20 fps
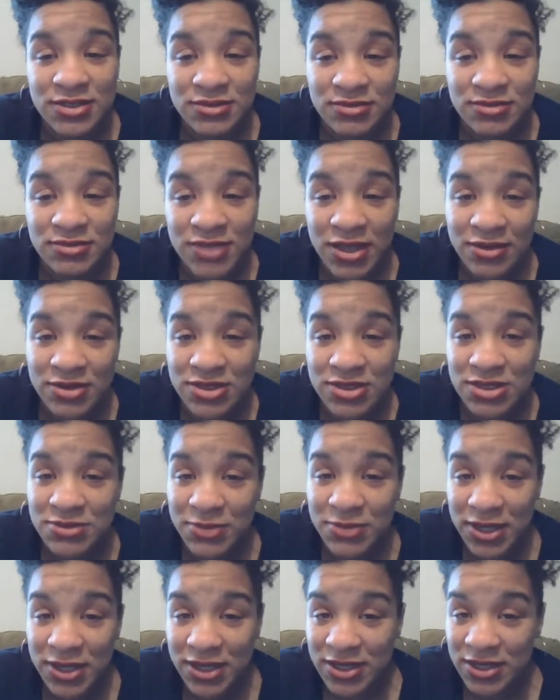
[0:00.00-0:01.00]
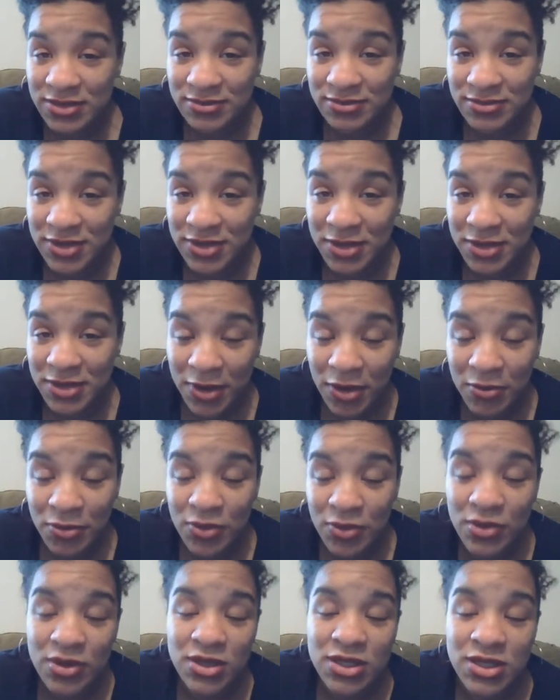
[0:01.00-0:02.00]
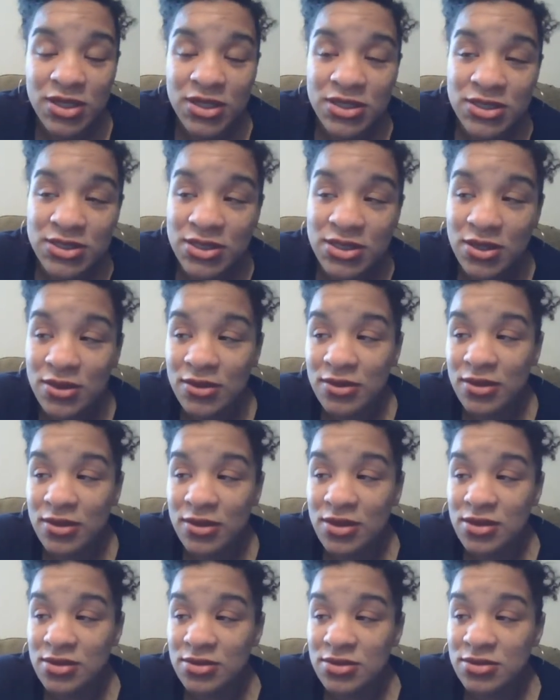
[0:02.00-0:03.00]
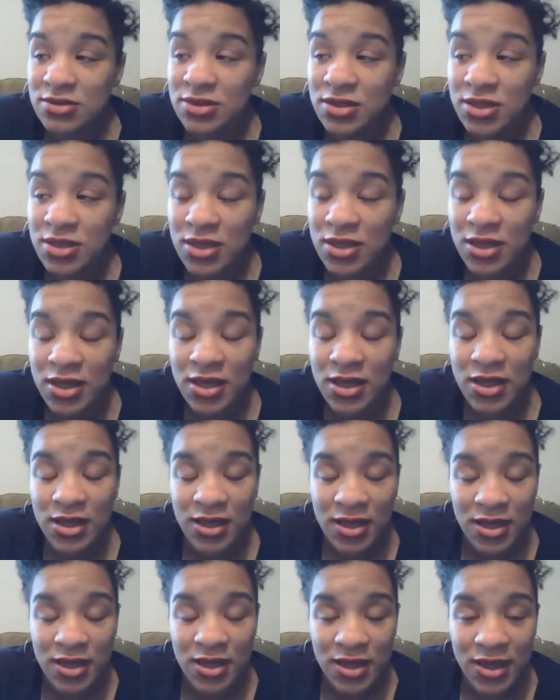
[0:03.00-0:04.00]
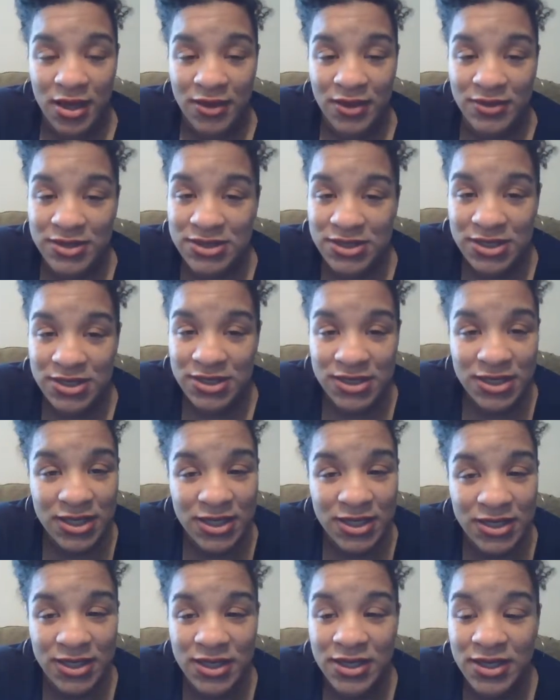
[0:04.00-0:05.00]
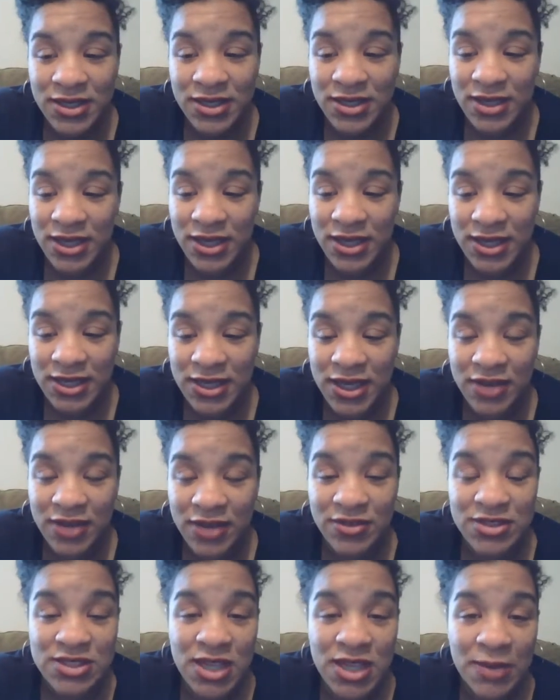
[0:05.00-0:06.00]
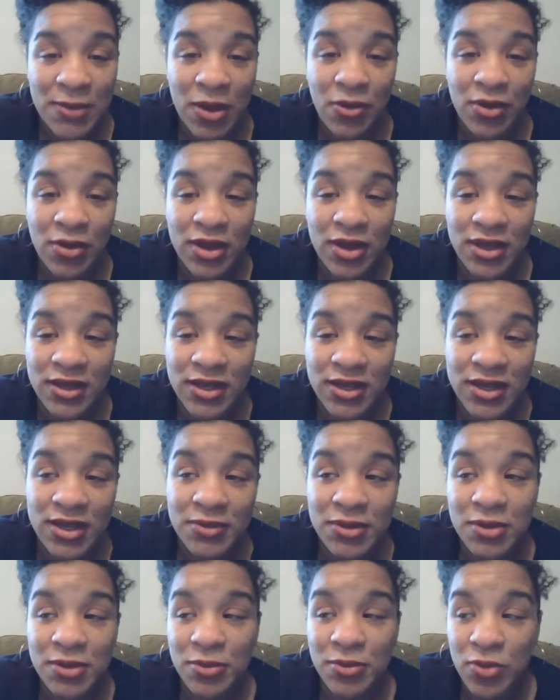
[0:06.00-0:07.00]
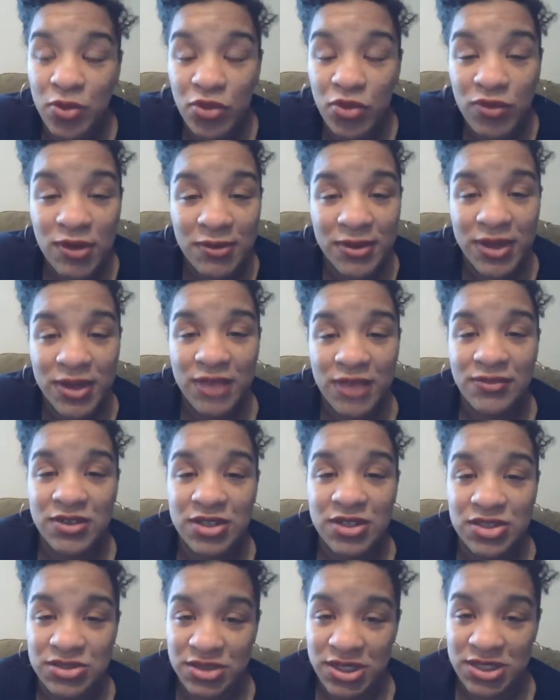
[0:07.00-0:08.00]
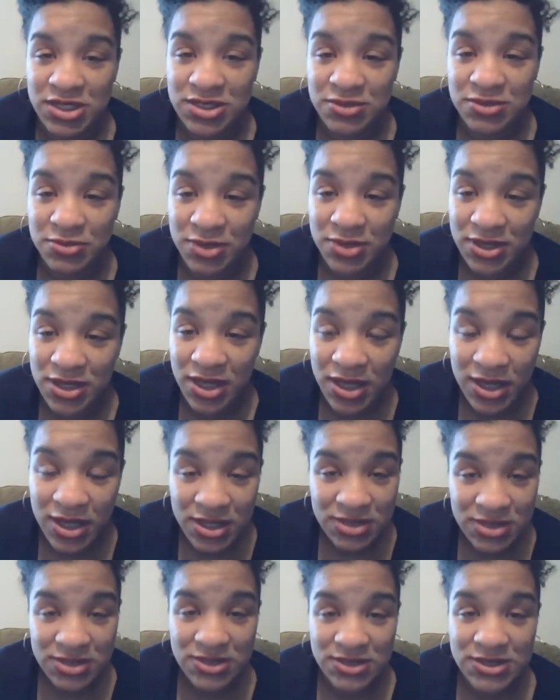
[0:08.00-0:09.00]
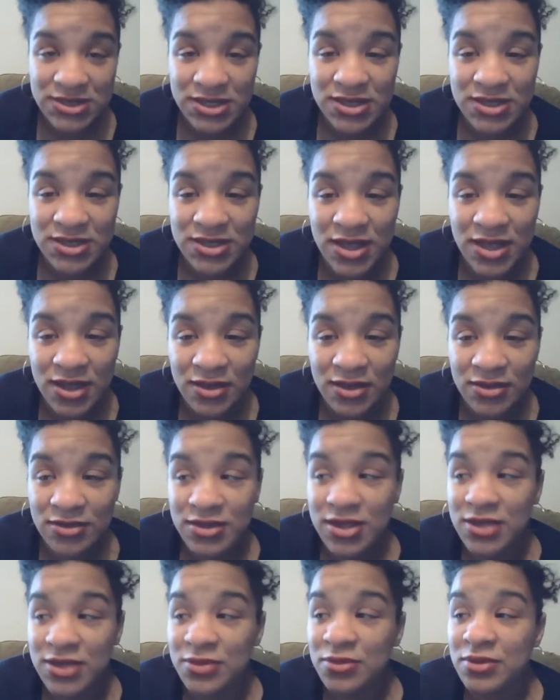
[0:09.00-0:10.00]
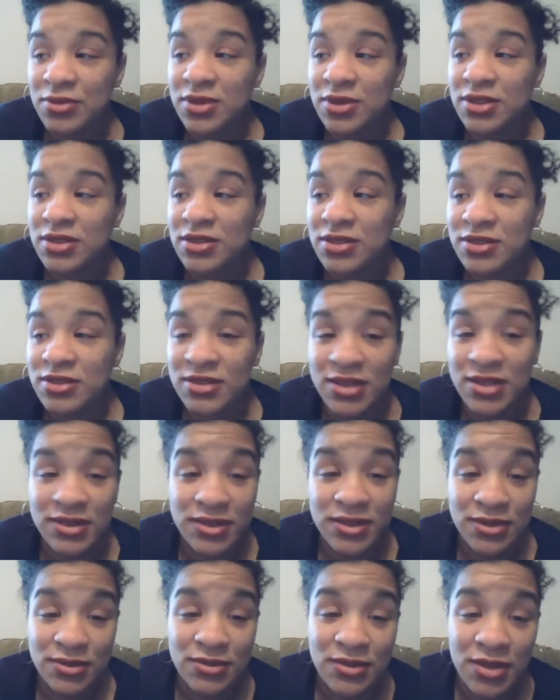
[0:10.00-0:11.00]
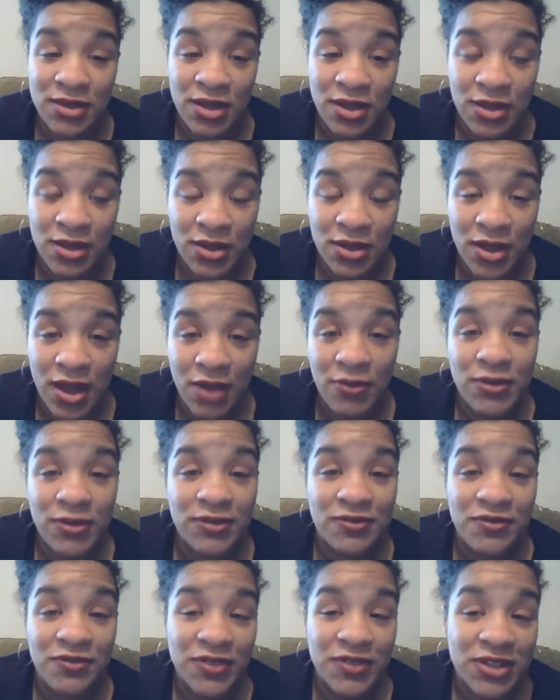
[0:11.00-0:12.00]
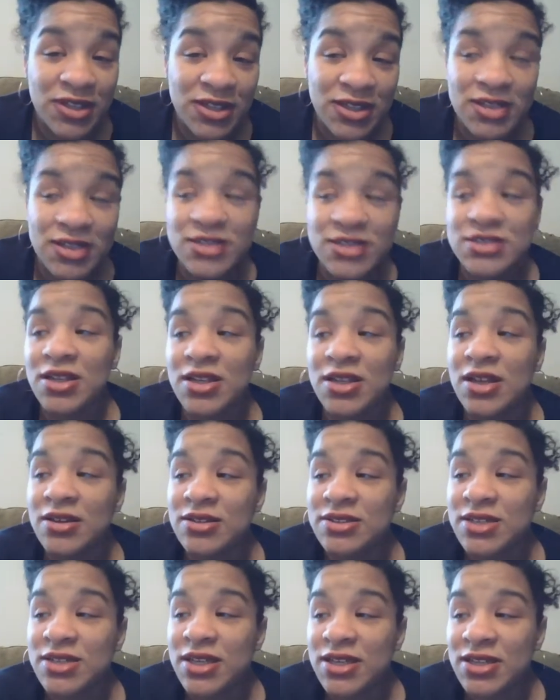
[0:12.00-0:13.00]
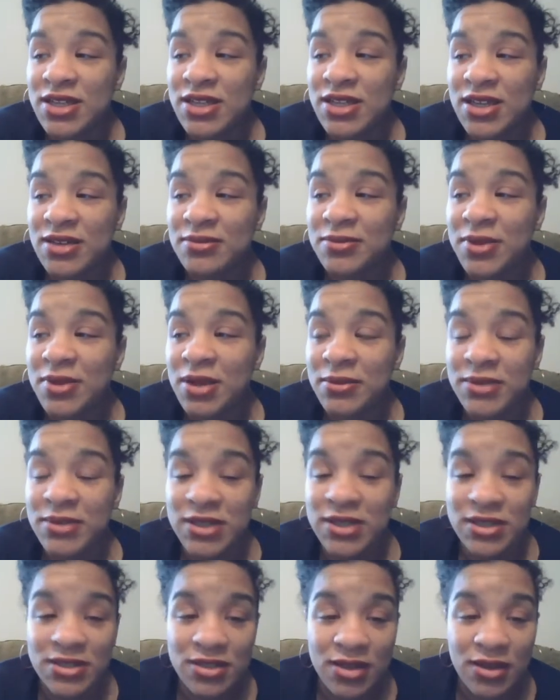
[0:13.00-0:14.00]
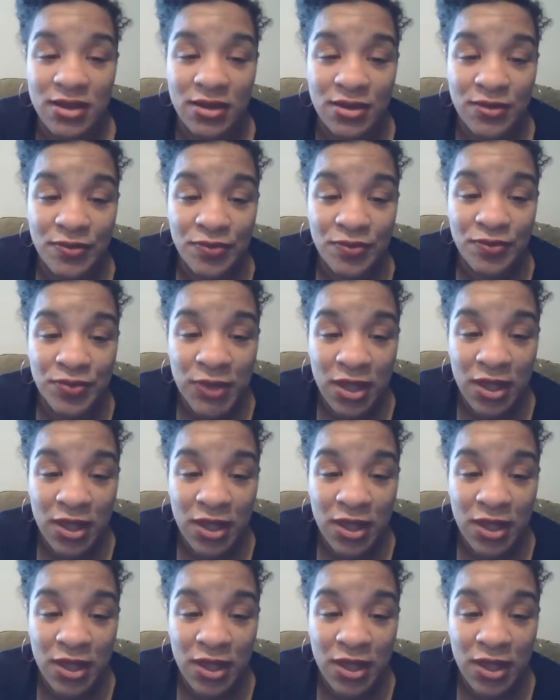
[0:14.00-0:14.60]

that was just making it come out more. So I was sitting there, and every time I would get up and move, I would have a contraction. But just sitting down, it would nothing. I wouldn't feel it. So I was like, "Nah, I'm probably in